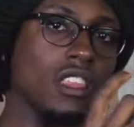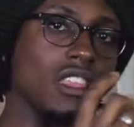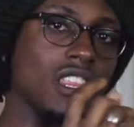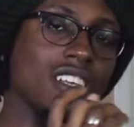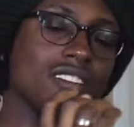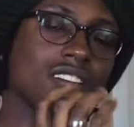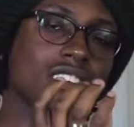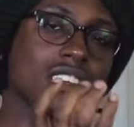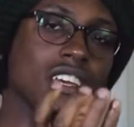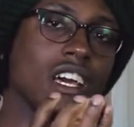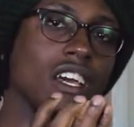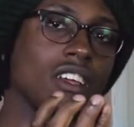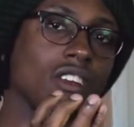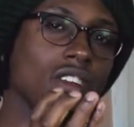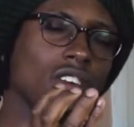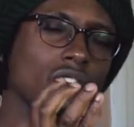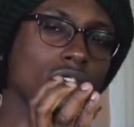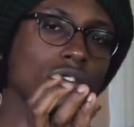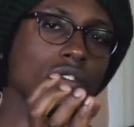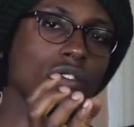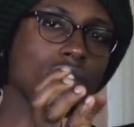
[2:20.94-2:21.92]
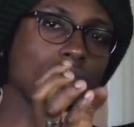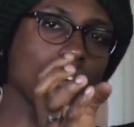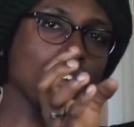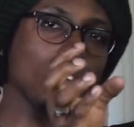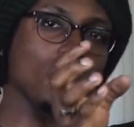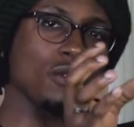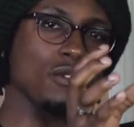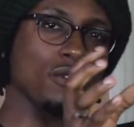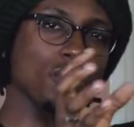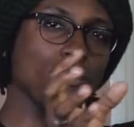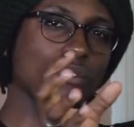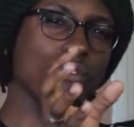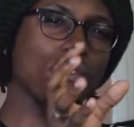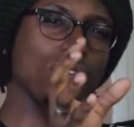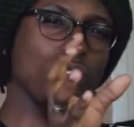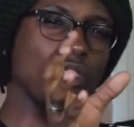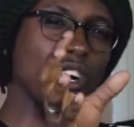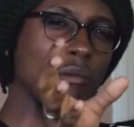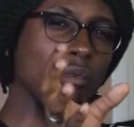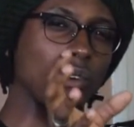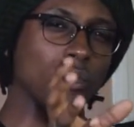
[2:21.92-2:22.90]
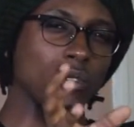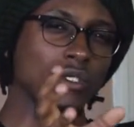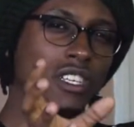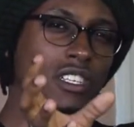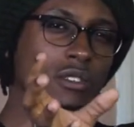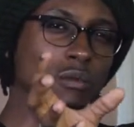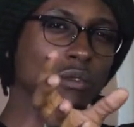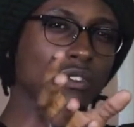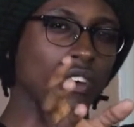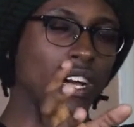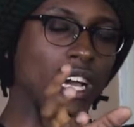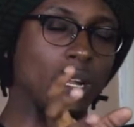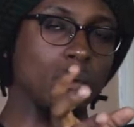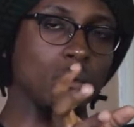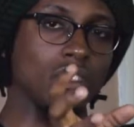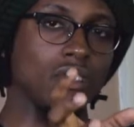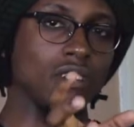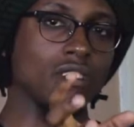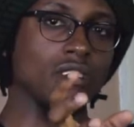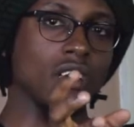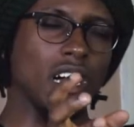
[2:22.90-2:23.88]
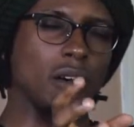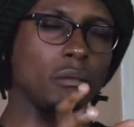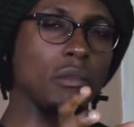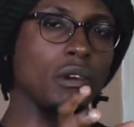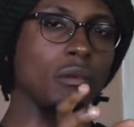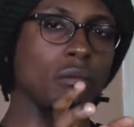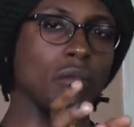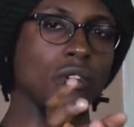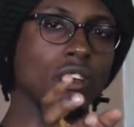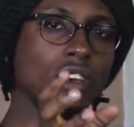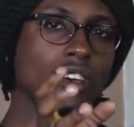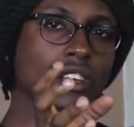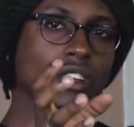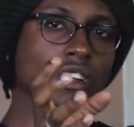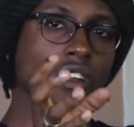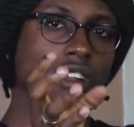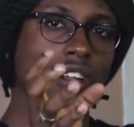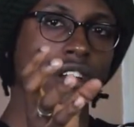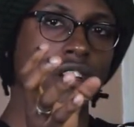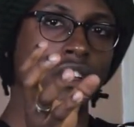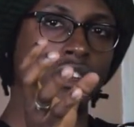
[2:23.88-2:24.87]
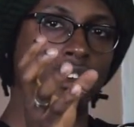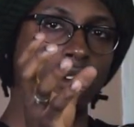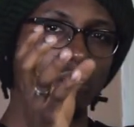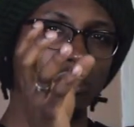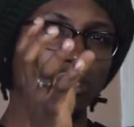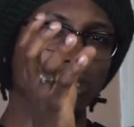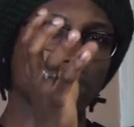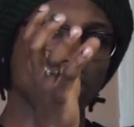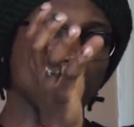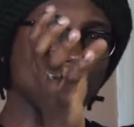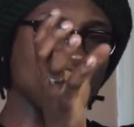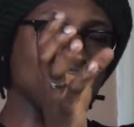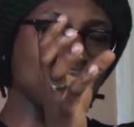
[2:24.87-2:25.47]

And that's the kind of thought process we've had with this album, and we're just